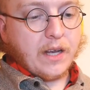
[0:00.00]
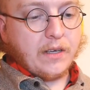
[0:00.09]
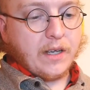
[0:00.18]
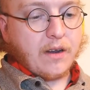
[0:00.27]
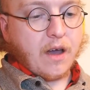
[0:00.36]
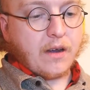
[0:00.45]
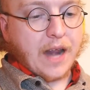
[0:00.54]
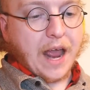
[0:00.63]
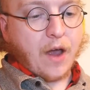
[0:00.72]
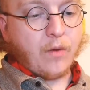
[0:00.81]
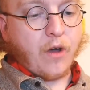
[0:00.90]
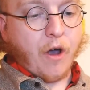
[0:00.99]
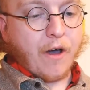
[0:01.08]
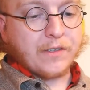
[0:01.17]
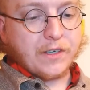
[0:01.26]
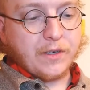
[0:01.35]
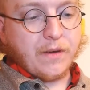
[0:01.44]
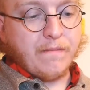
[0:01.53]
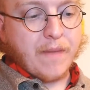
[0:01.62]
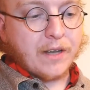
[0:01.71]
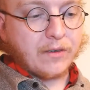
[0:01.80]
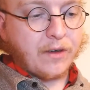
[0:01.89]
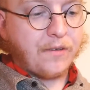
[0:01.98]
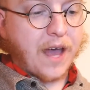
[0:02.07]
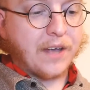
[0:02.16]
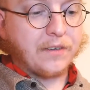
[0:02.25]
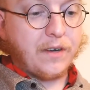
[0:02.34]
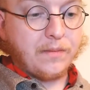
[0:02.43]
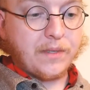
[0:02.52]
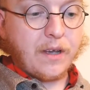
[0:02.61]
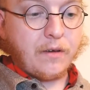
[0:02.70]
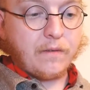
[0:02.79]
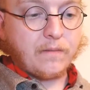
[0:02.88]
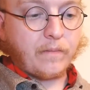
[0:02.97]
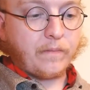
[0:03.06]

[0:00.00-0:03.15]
he did not now constitute a mental health hazard himself.